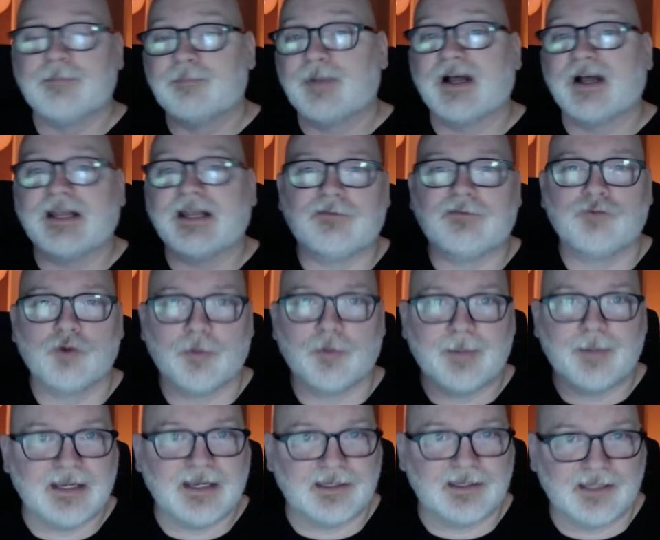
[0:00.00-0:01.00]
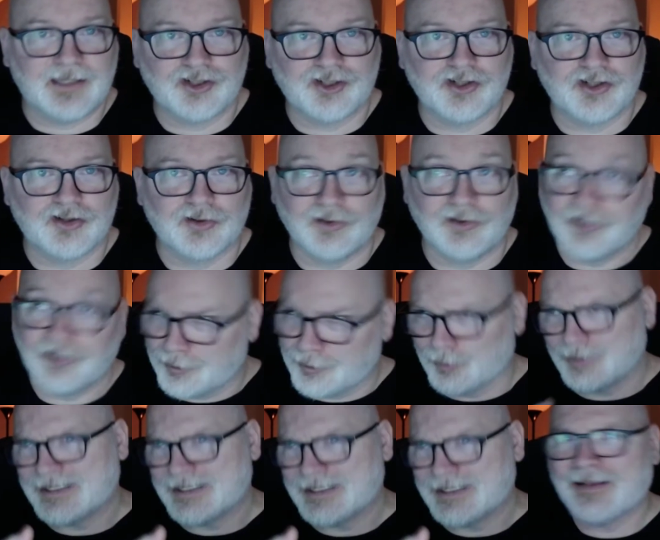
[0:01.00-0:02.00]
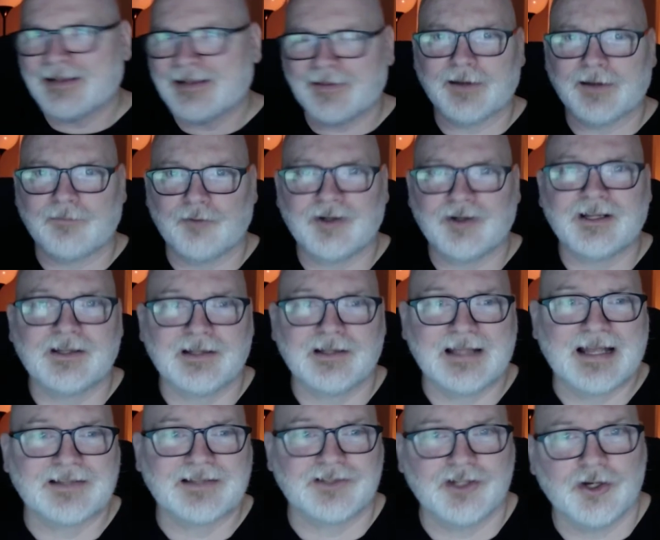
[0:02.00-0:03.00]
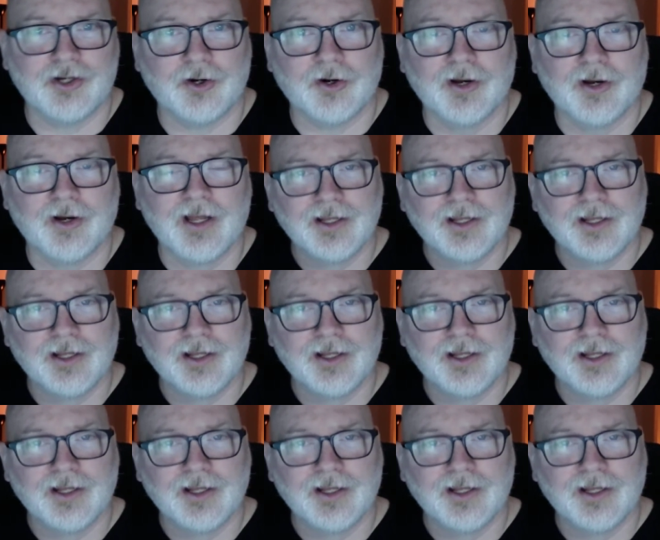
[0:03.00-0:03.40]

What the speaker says: But if you were paying attention to literally anything I've written in the last year,